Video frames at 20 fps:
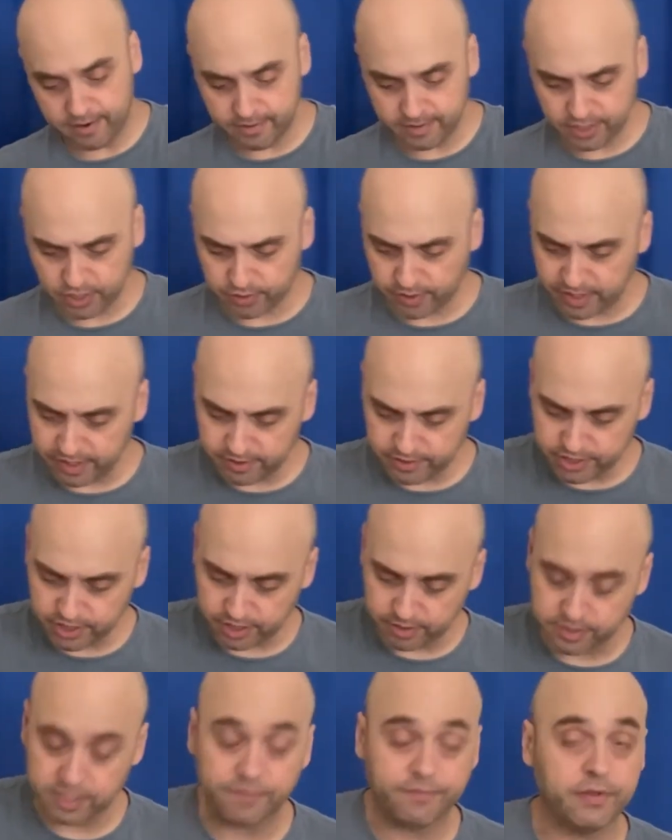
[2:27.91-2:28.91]
at Trader
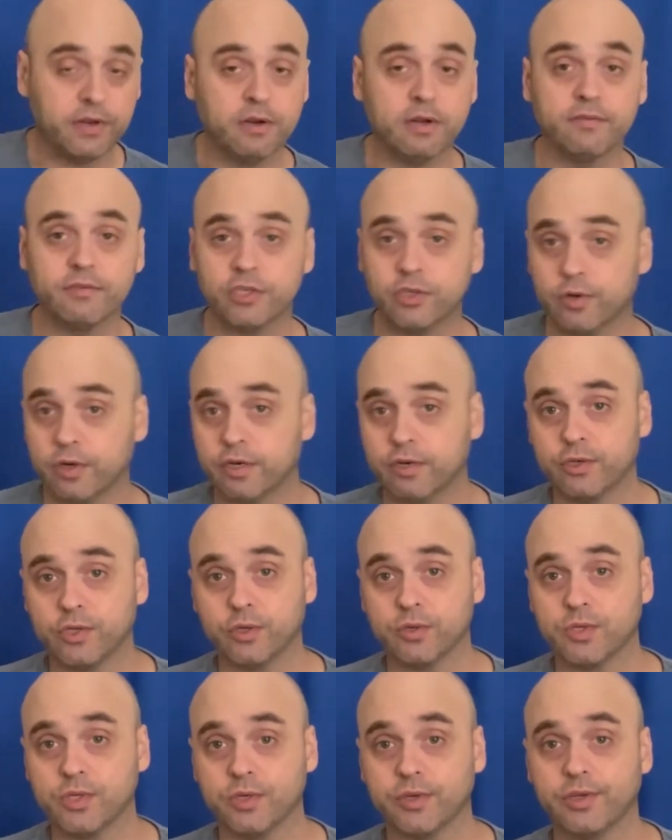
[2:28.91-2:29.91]
Joe's. If you don't have a Trader
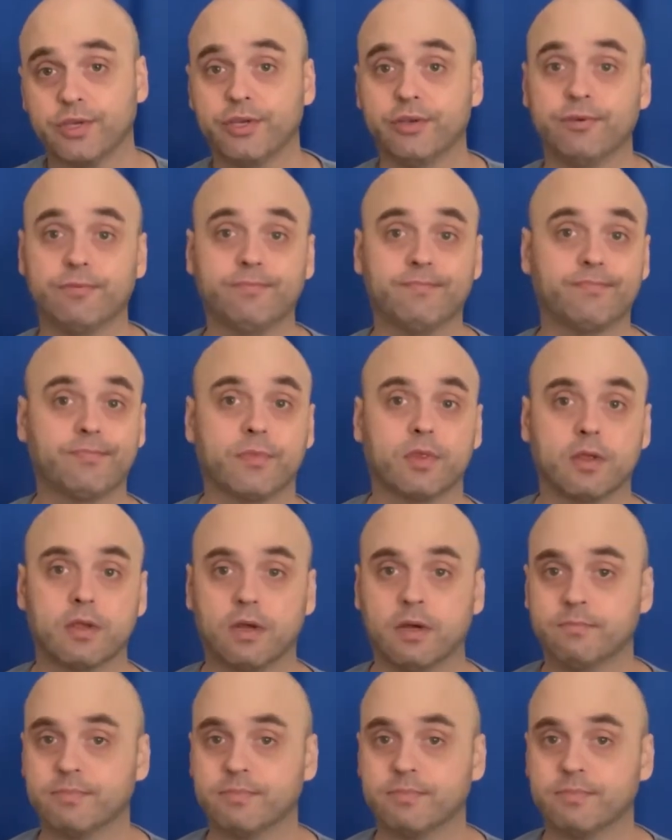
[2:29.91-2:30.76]
Joe's near you, I'm